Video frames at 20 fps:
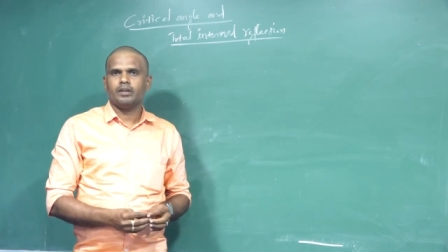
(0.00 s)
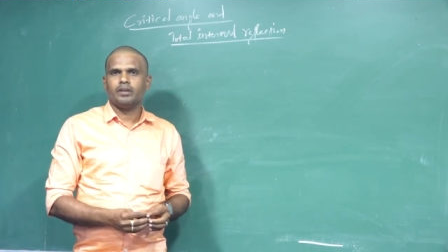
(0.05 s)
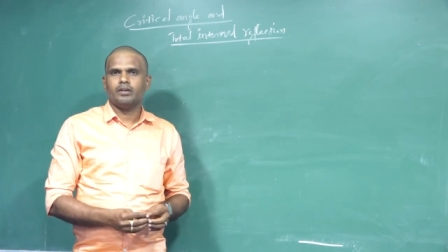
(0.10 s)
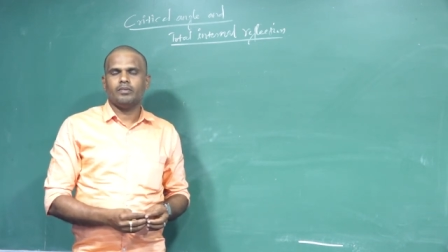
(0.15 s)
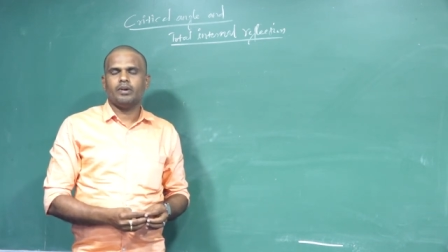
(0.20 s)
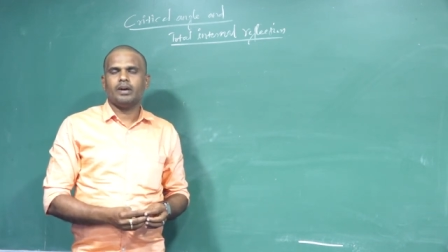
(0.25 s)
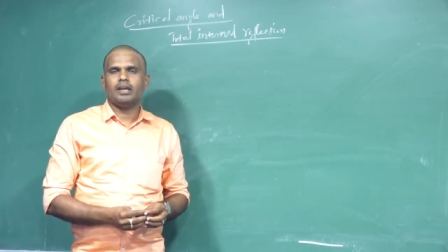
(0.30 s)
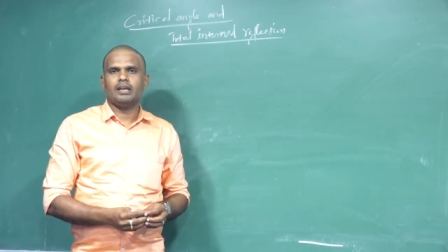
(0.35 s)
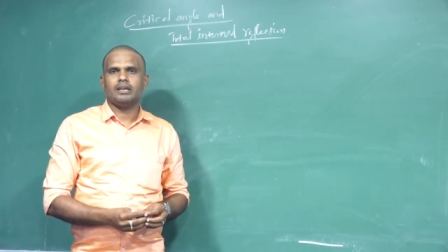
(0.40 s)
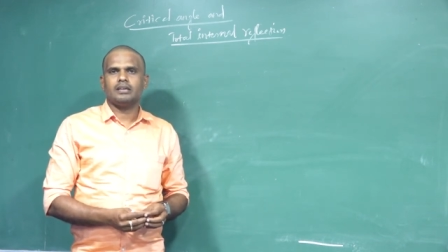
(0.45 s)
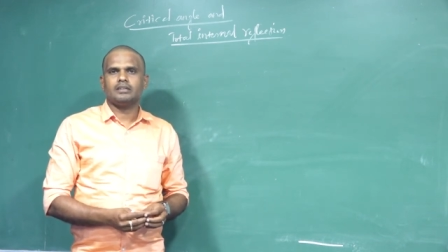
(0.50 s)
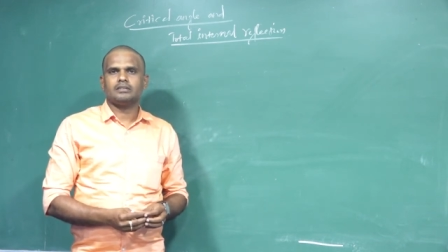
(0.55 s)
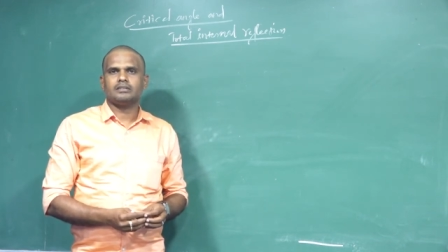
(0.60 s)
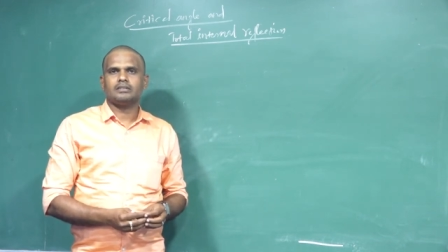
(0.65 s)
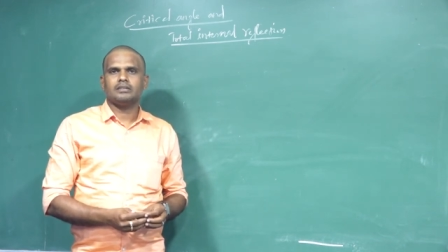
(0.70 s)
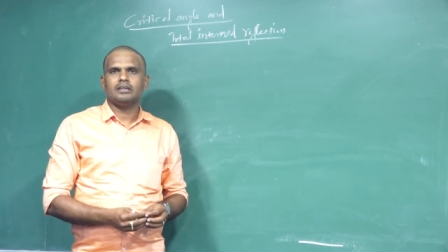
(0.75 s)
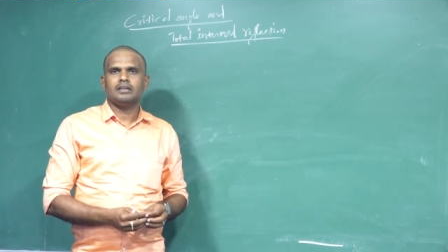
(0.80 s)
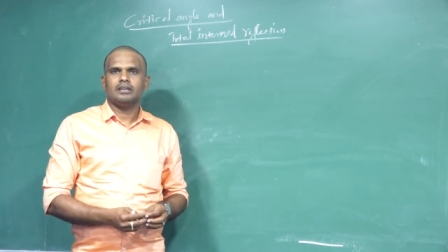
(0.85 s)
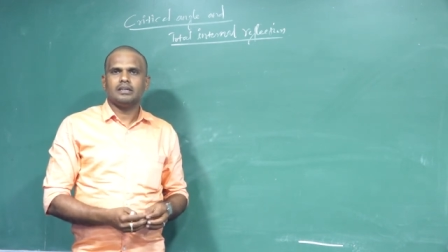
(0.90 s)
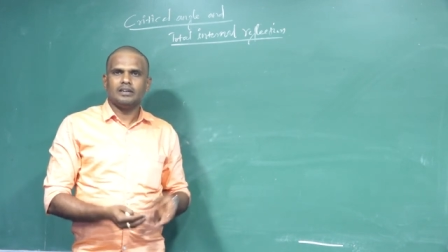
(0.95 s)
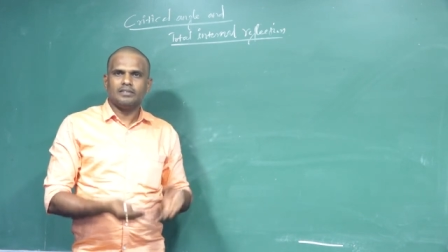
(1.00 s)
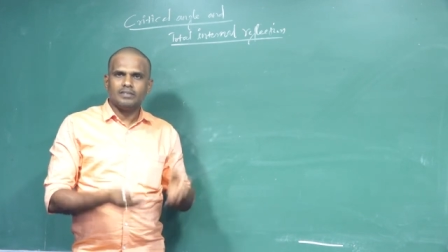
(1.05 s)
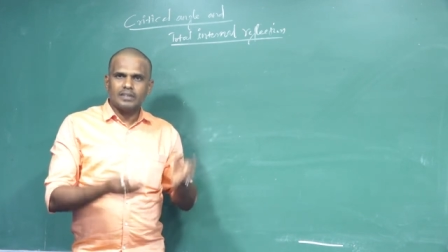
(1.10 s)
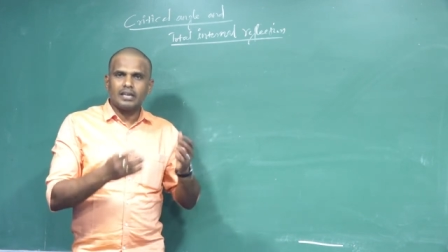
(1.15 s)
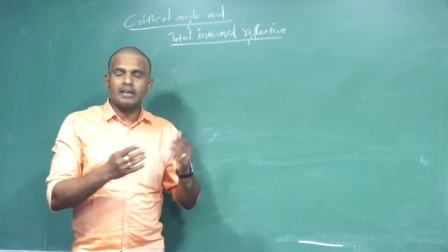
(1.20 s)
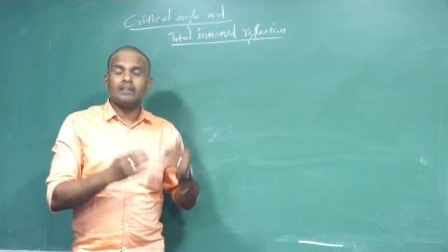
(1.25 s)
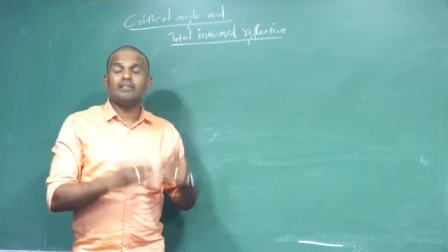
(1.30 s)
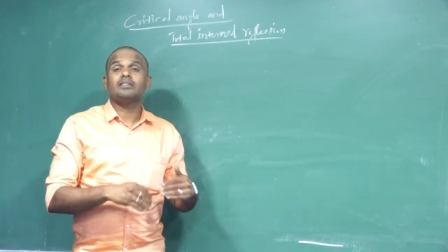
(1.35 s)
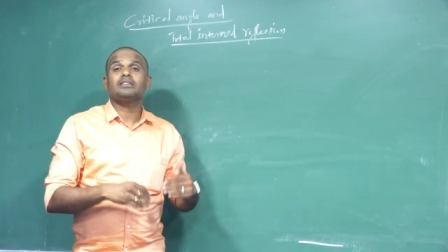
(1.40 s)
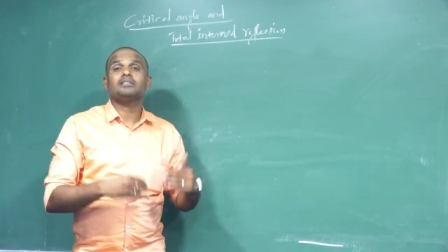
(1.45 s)
Whereas, if the
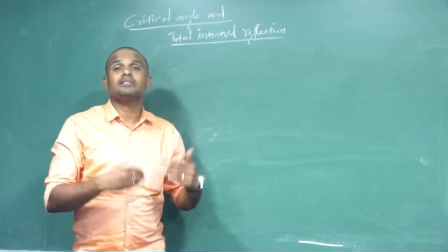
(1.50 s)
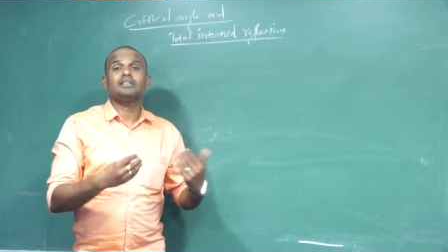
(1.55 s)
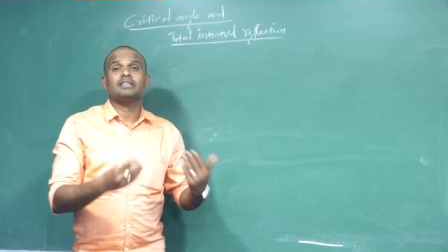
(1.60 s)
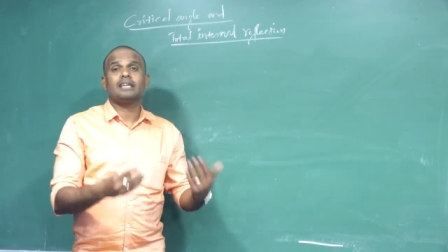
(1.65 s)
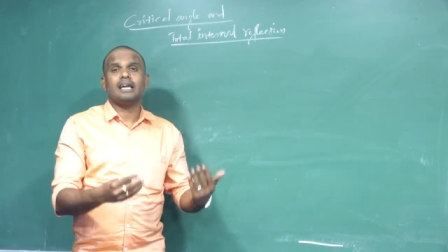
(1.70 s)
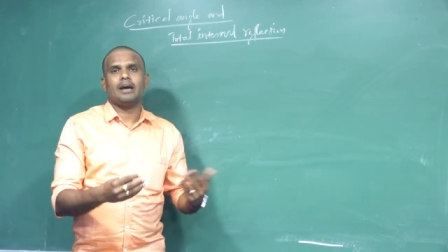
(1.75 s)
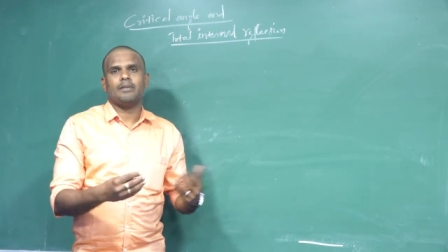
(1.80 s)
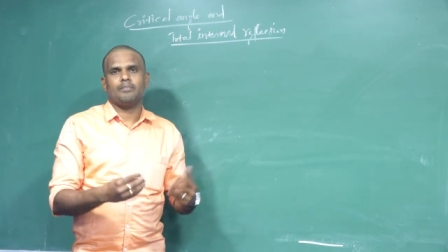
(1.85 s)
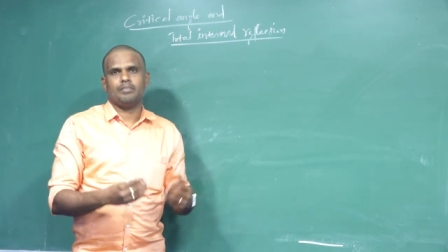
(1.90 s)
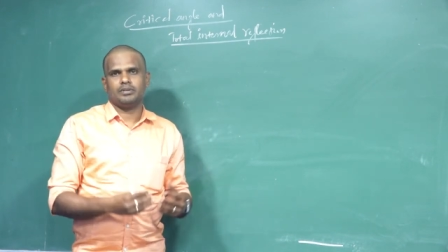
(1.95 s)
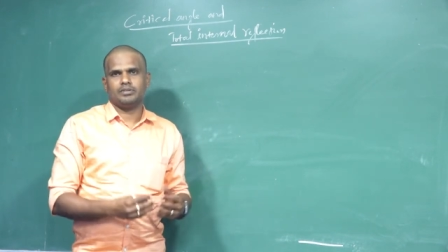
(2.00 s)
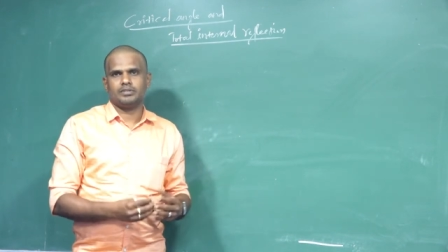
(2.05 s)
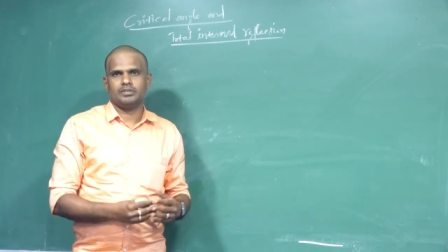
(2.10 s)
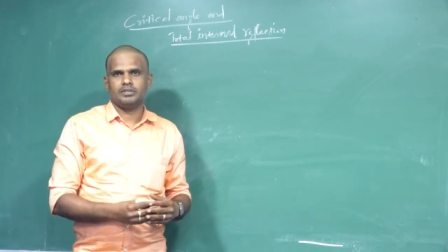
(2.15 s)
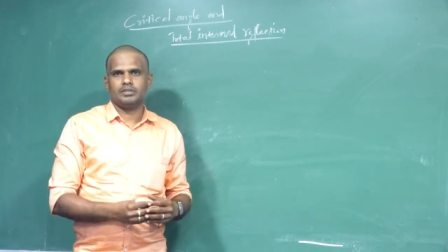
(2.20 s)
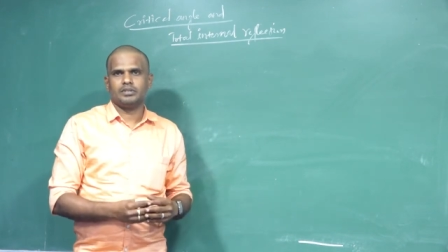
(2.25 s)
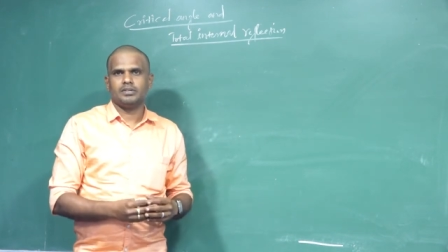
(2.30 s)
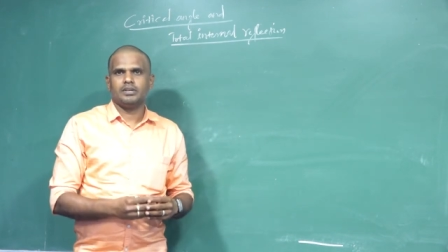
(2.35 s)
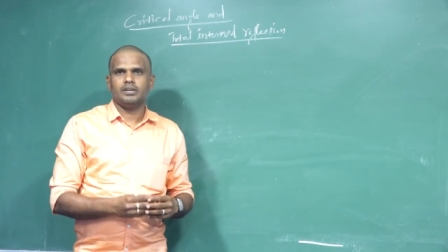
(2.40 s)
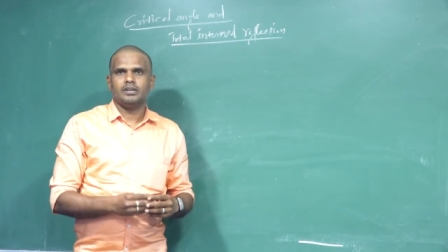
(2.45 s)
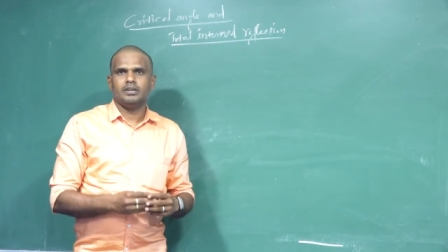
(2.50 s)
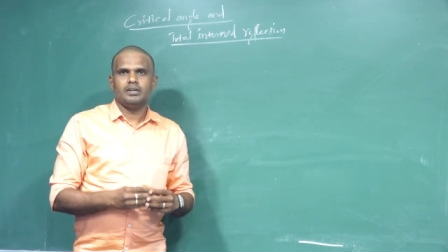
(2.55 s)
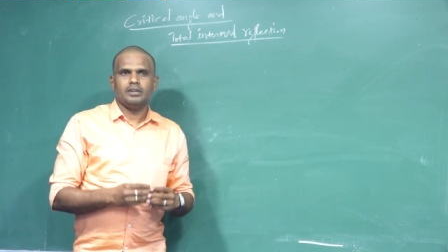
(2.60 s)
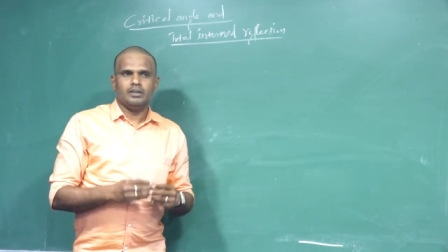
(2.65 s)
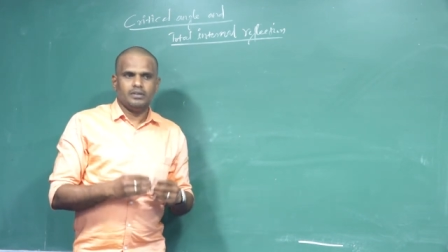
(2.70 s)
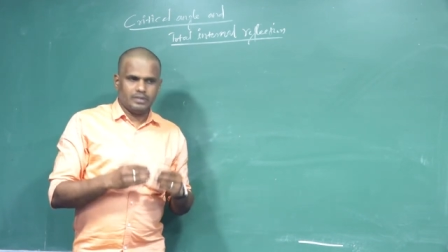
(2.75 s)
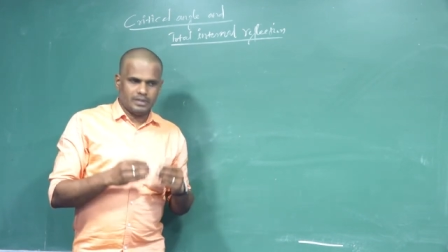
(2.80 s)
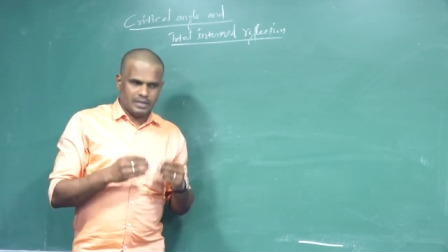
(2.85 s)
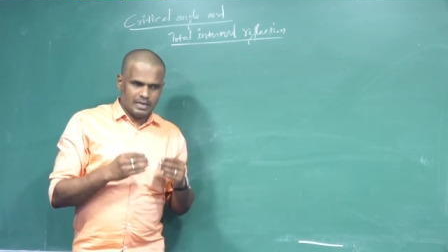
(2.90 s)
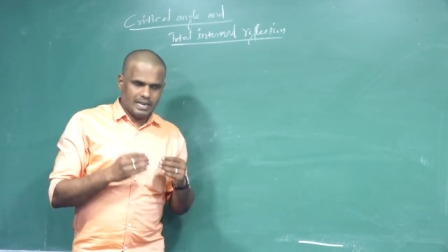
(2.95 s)
reverse thing happens,
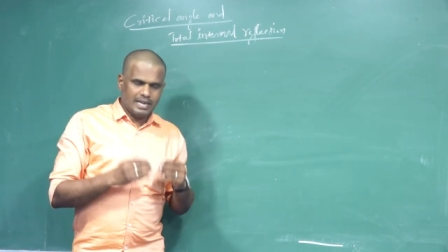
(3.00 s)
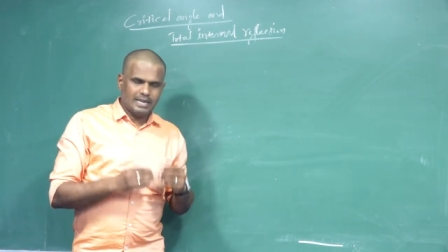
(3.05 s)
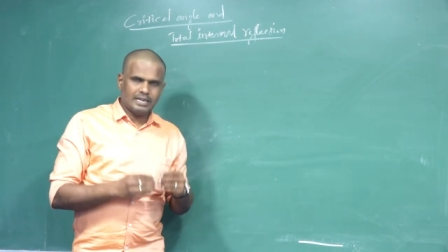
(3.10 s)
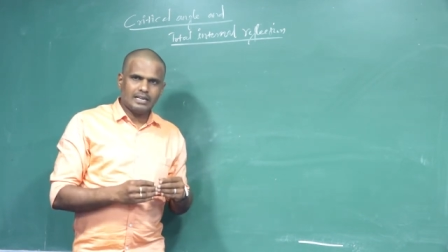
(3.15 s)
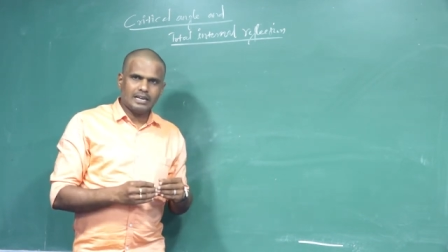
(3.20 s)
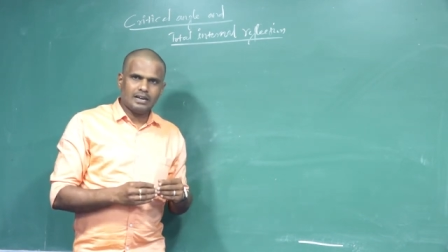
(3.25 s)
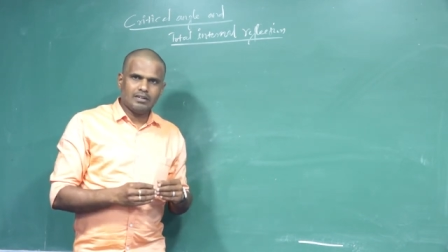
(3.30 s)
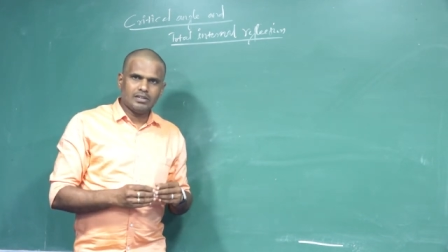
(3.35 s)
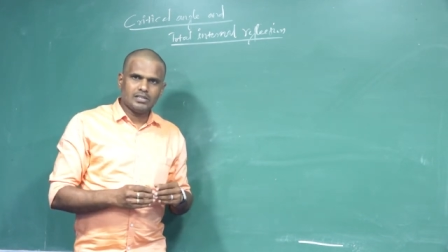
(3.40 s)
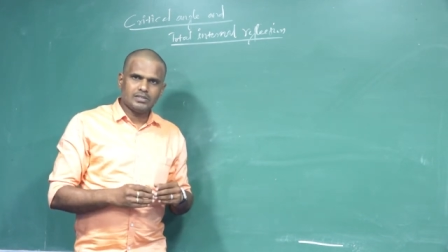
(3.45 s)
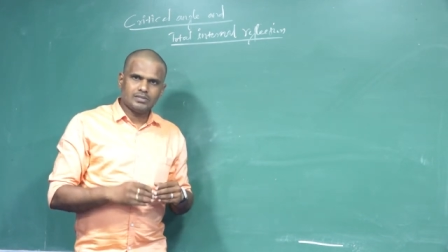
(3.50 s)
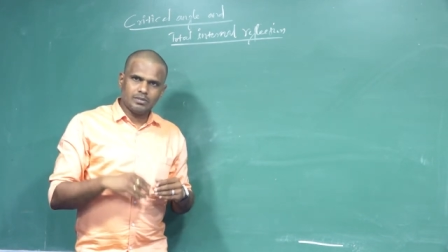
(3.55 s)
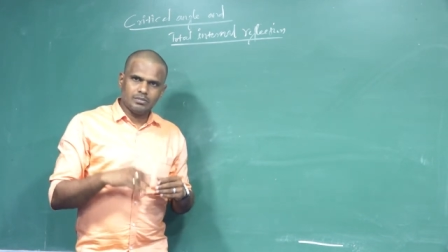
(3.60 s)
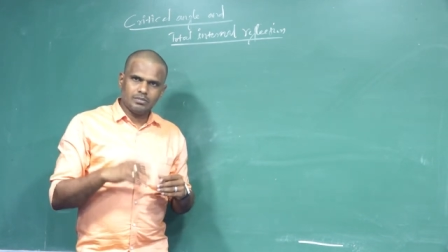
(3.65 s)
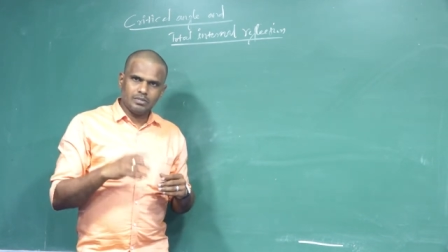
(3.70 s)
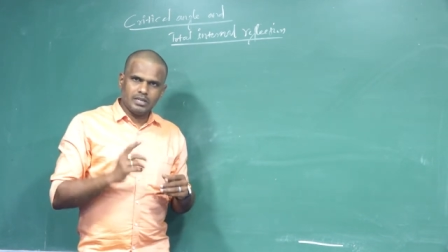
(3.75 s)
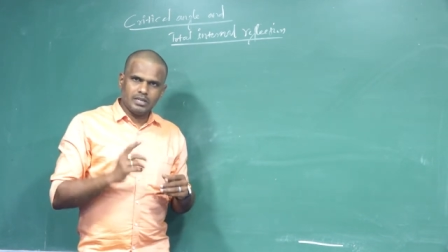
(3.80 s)
when light travels from